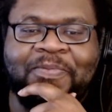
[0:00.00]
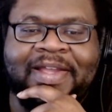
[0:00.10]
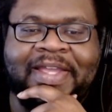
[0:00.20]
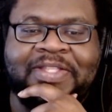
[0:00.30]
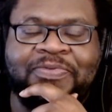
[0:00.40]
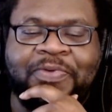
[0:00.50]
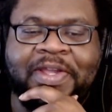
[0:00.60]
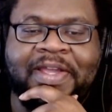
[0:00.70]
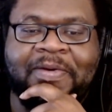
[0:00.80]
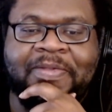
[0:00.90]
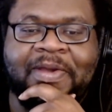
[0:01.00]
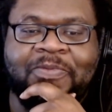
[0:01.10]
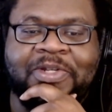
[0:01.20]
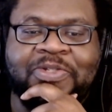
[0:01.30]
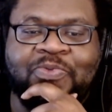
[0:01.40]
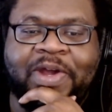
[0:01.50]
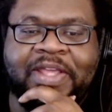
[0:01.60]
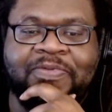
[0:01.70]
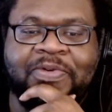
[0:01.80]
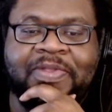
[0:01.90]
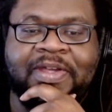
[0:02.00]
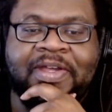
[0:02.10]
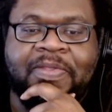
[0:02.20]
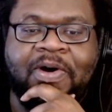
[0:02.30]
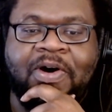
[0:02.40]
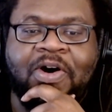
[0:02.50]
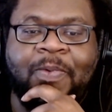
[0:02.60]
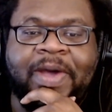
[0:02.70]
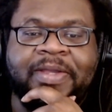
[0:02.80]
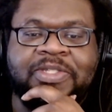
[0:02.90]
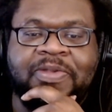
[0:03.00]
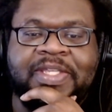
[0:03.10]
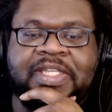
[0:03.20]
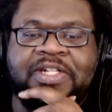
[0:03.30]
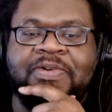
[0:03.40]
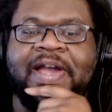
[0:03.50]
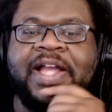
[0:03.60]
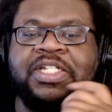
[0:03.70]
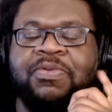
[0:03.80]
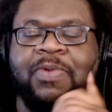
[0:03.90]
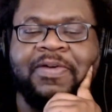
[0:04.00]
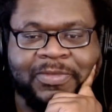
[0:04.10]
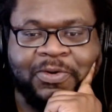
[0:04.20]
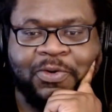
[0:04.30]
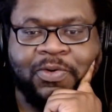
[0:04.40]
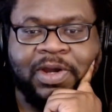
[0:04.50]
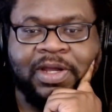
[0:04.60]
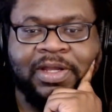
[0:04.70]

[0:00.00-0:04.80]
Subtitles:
gets free and he's running through the hallway. So this interaction with Uhura